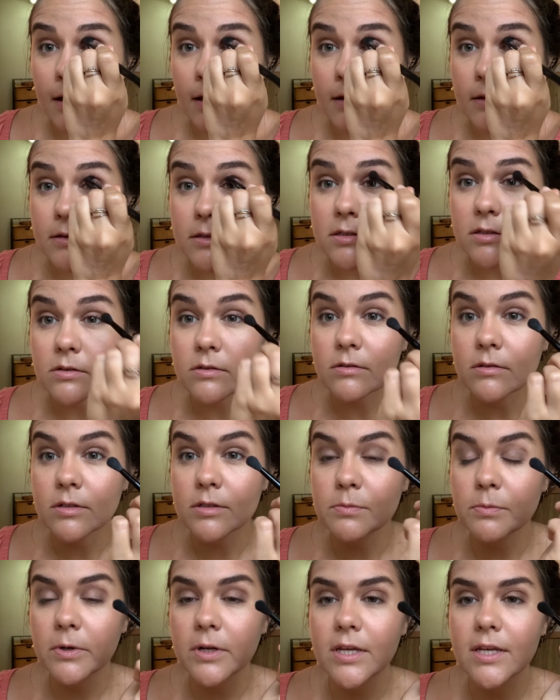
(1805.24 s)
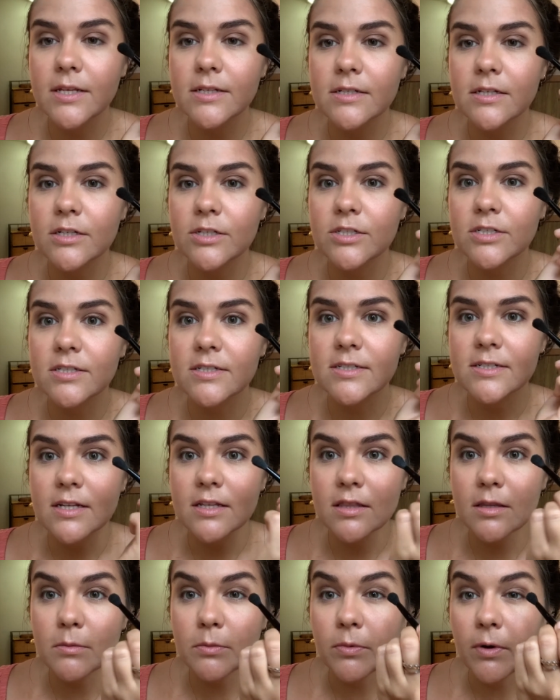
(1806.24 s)
So it's pretty easy to just
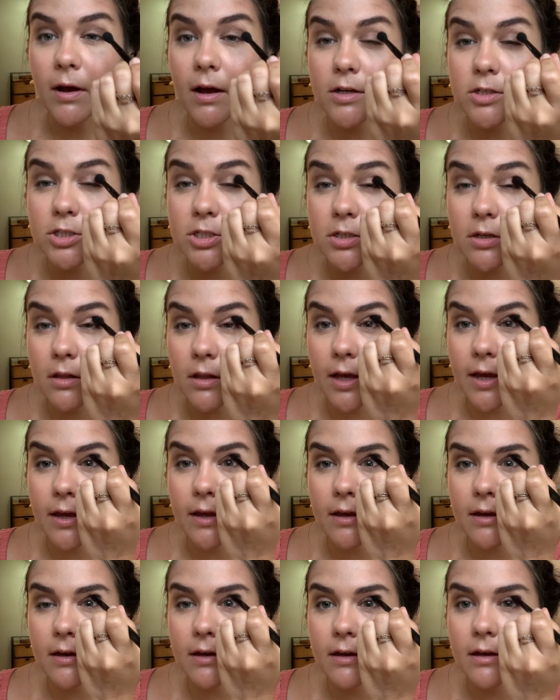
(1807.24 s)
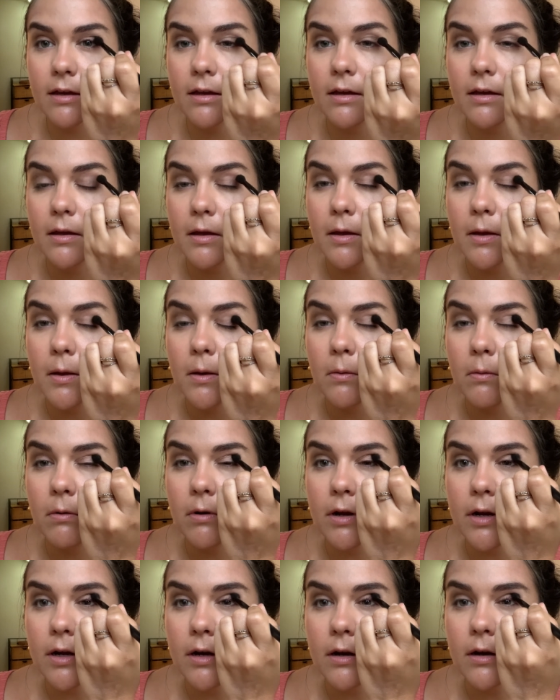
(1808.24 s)
stick the brush like
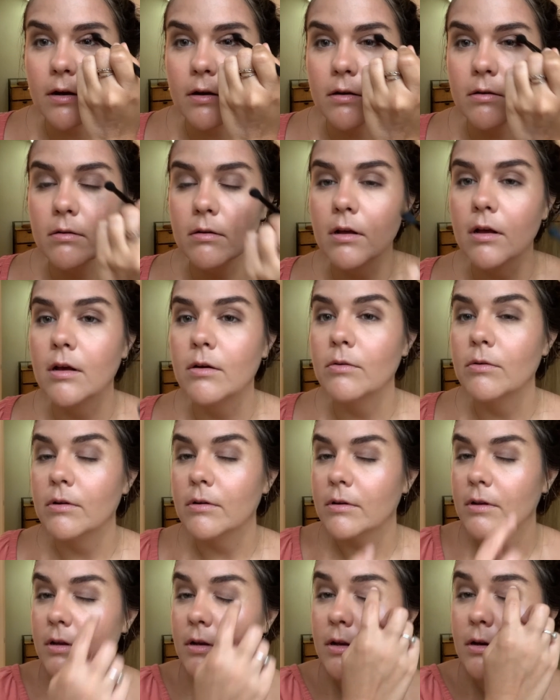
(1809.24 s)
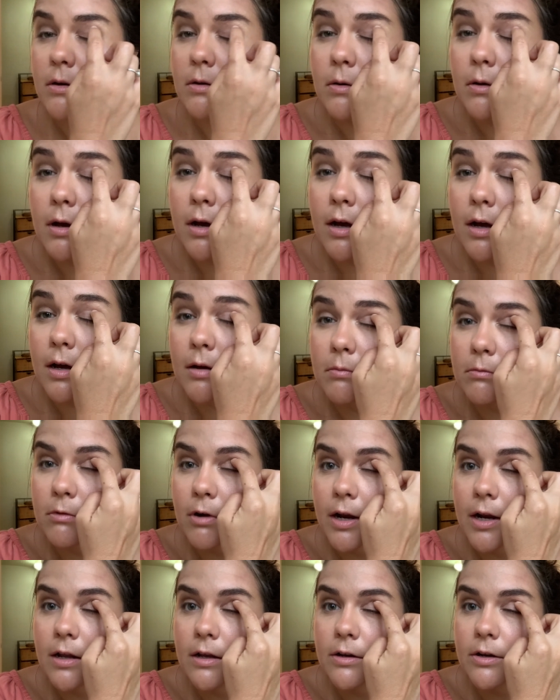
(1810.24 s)
where you're, you know,
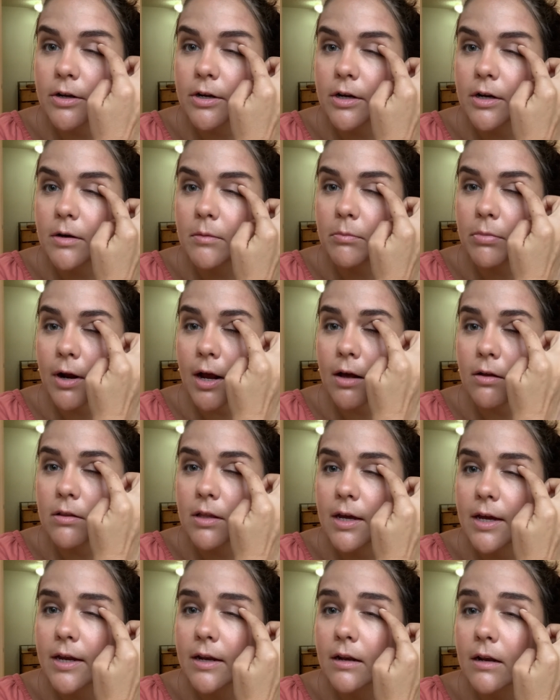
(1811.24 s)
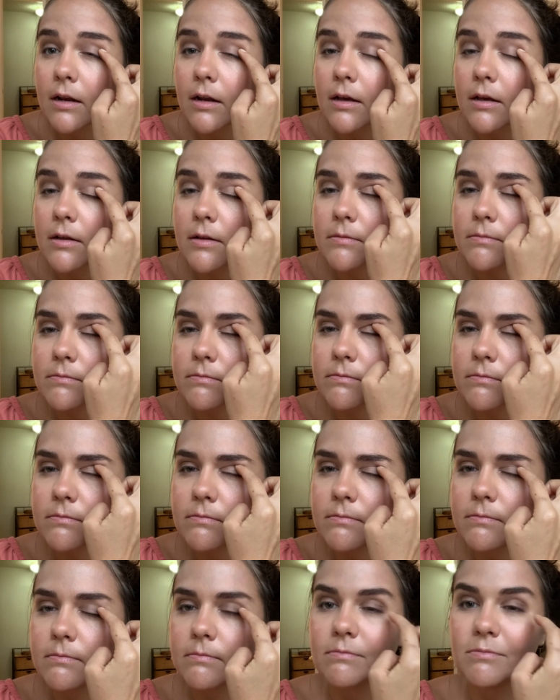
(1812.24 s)
right under your brow line.
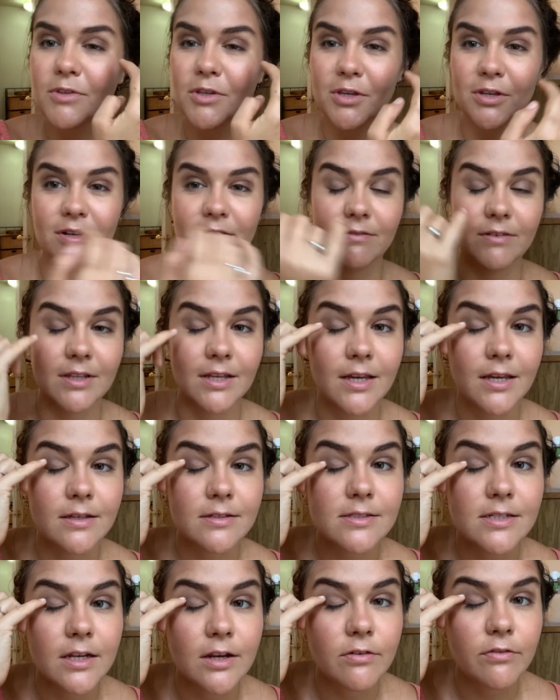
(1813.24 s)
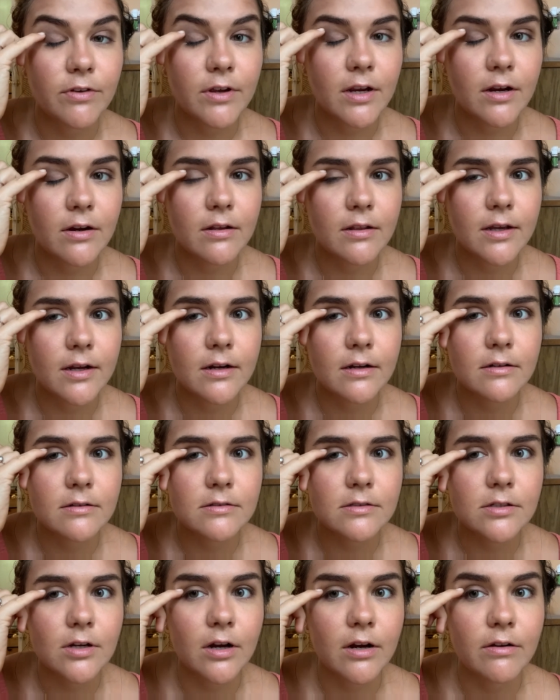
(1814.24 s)
You can even like stick your finger in there.
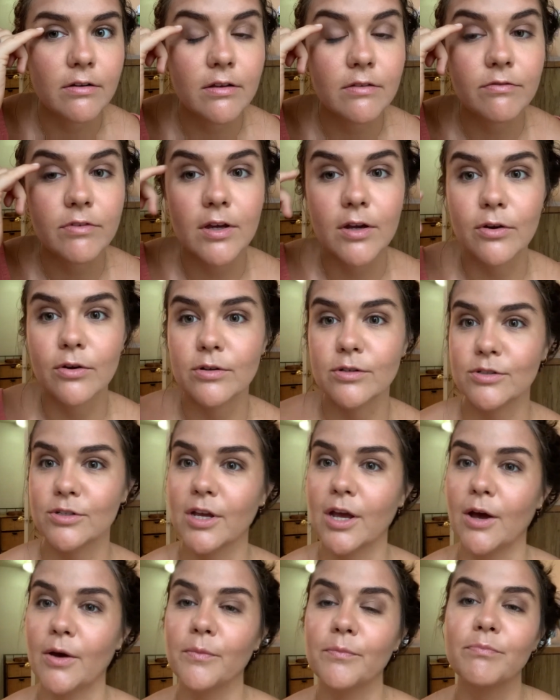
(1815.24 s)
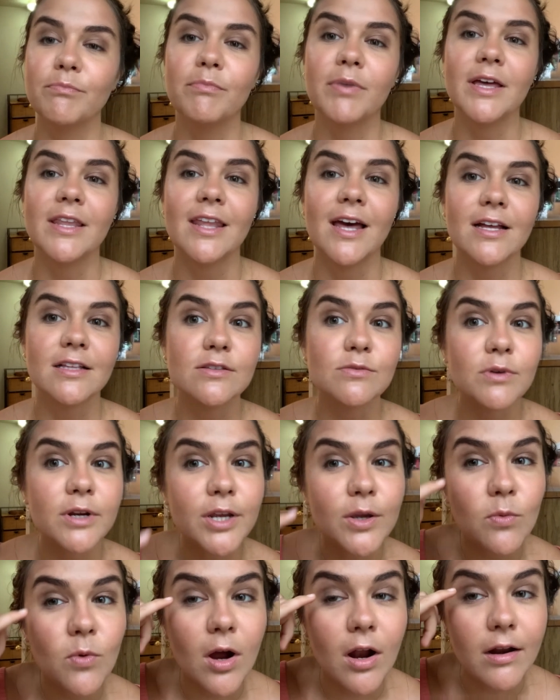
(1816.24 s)
Sorry if that grosses you out. But that's where
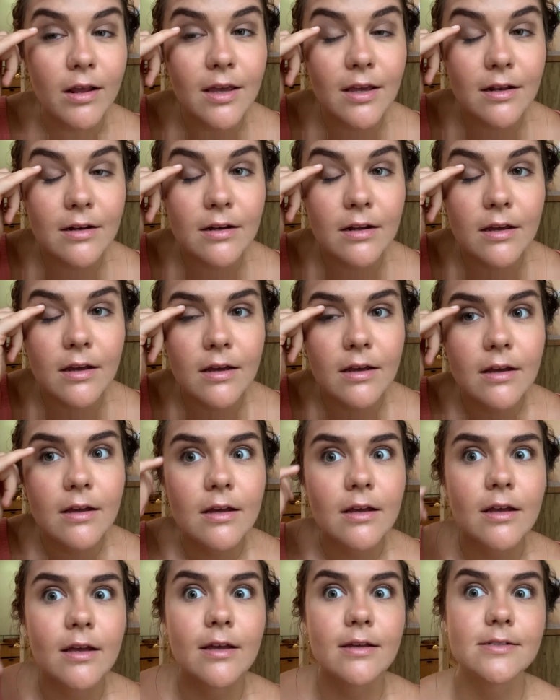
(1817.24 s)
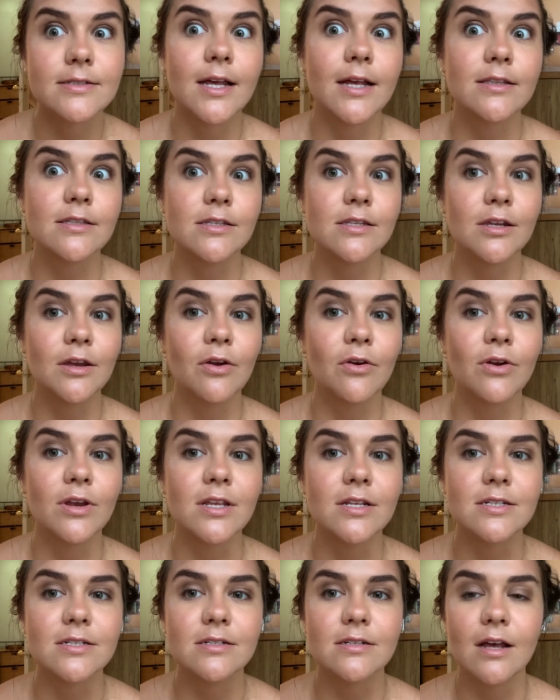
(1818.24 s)
you want it, because that's the
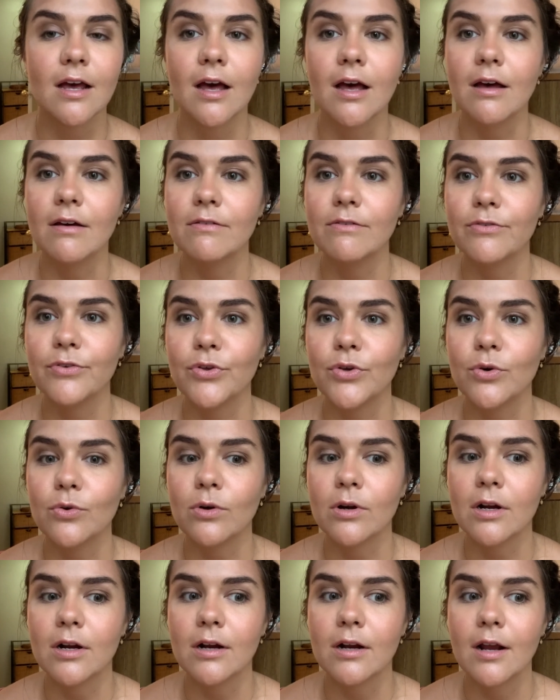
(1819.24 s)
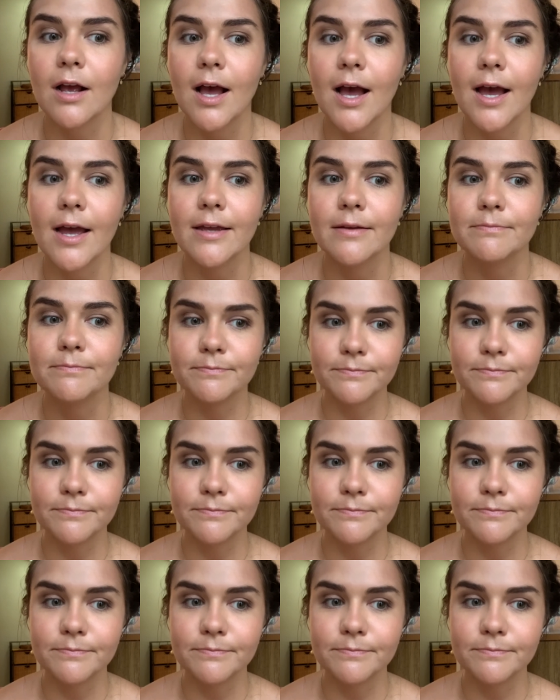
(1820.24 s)
crease of your eye.